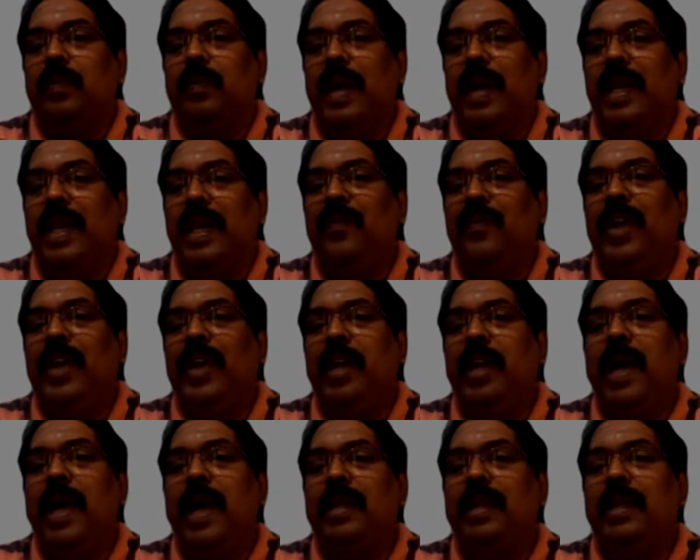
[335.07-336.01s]
by a
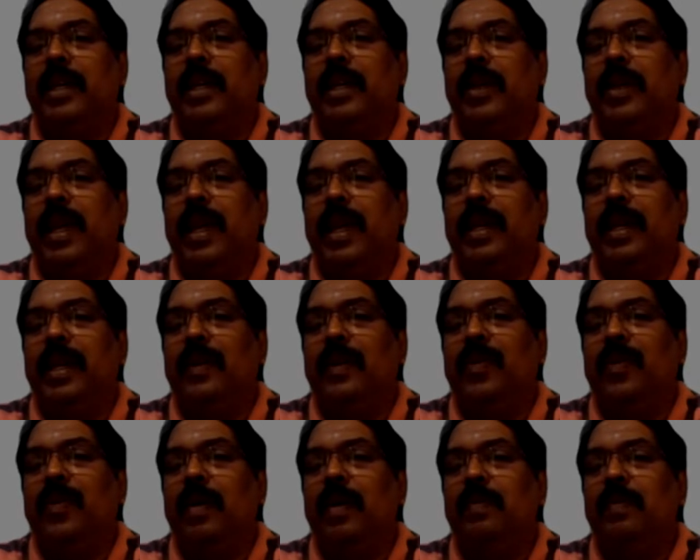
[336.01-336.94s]
feedback that you get
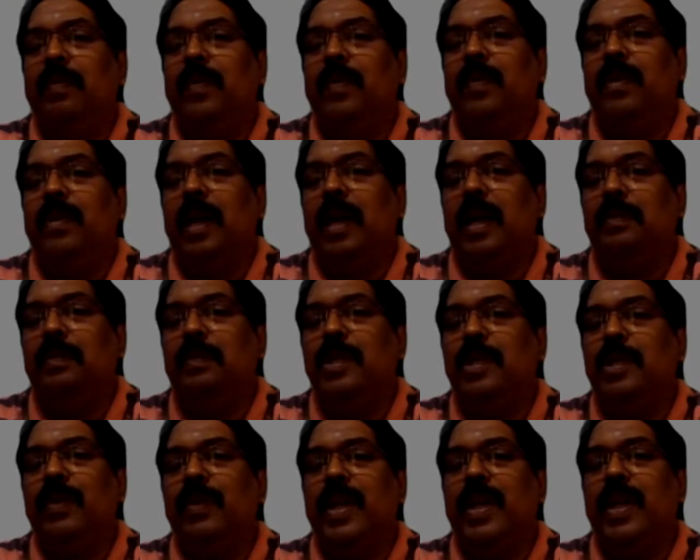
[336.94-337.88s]
it from the
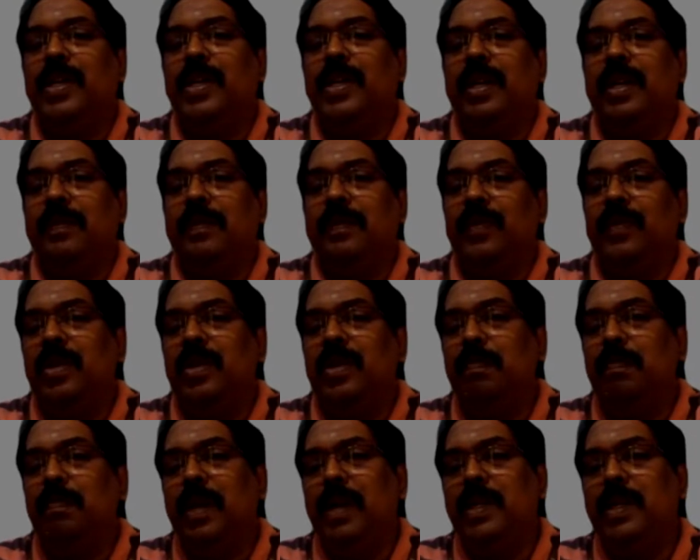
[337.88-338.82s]
observation,
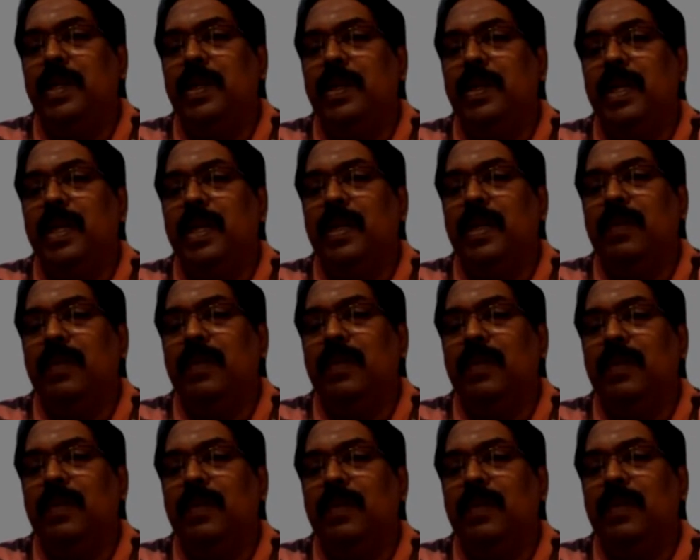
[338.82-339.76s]
simple observation,
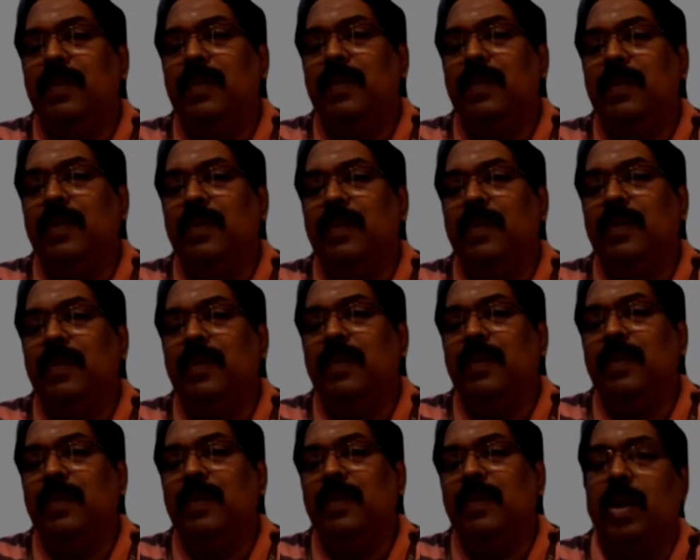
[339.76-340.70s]
whether it goes in a
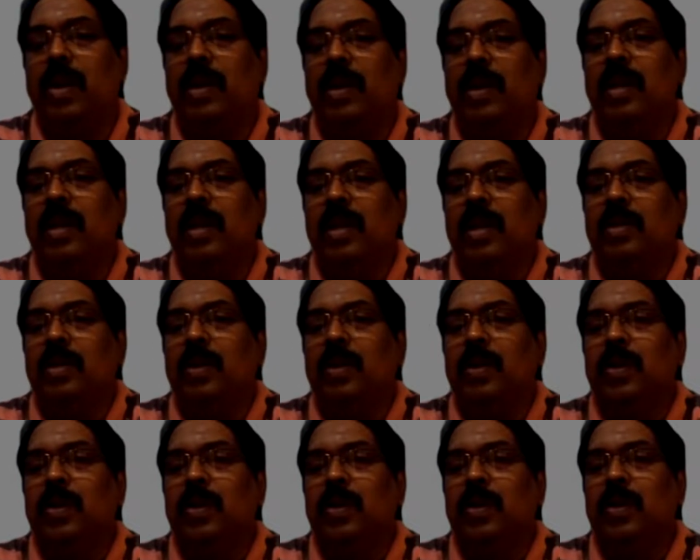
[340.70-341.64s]
course or not.
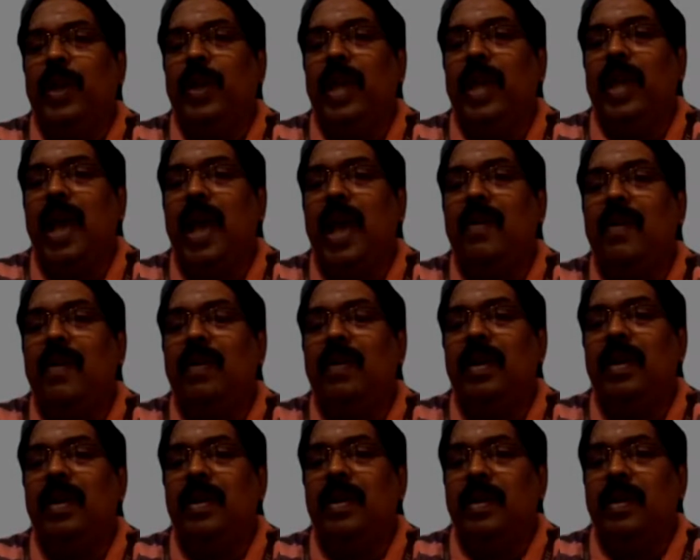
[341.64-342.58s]
So when you have
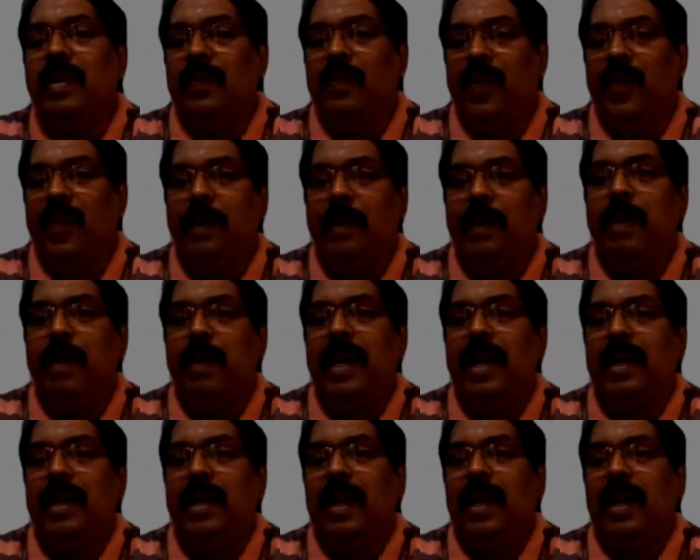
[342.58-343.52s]
a
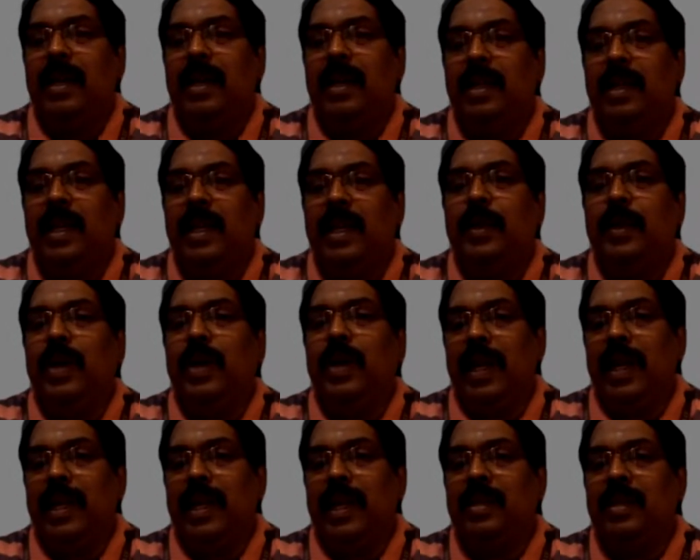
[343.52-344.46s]
feedback and then you
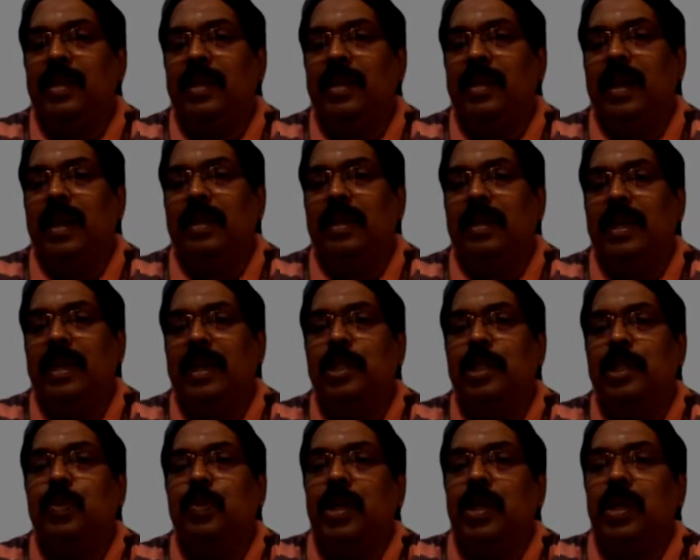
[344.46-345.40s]
correct, and that
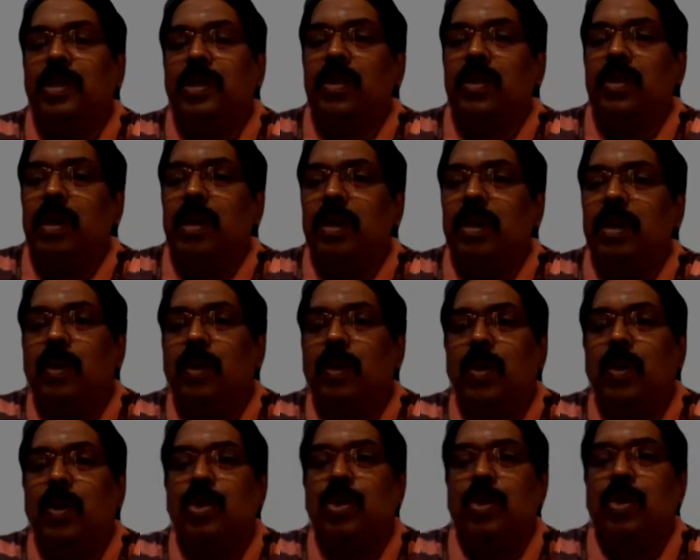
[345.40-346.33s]
is what is called the
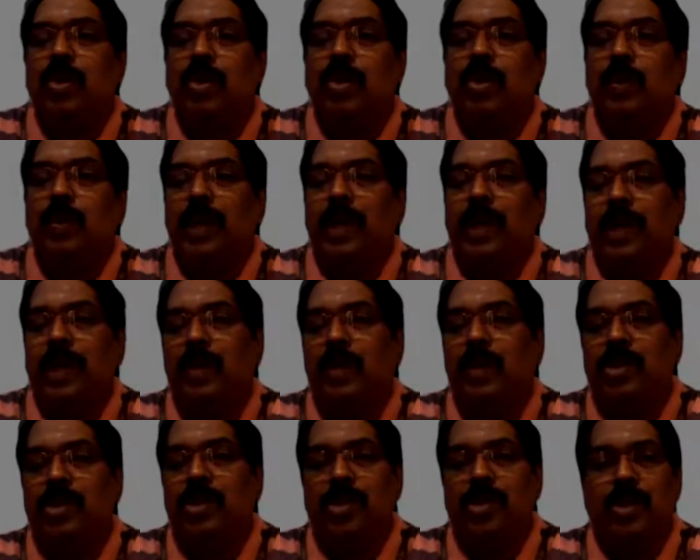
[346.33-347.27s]
closed loop
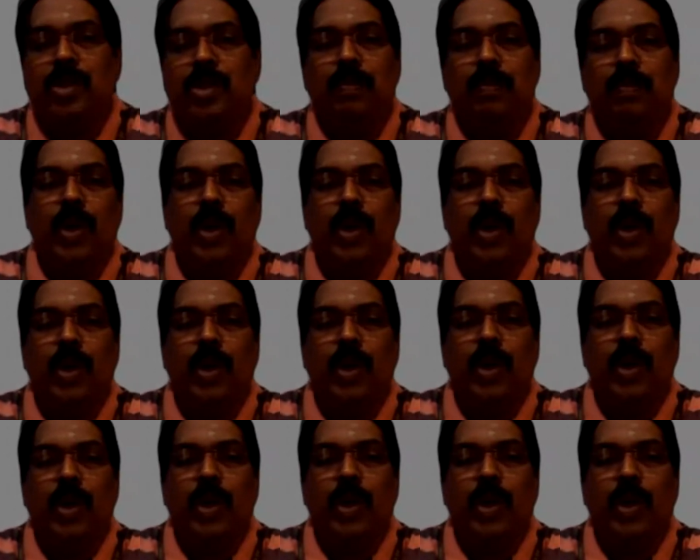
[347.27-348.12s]
control system model,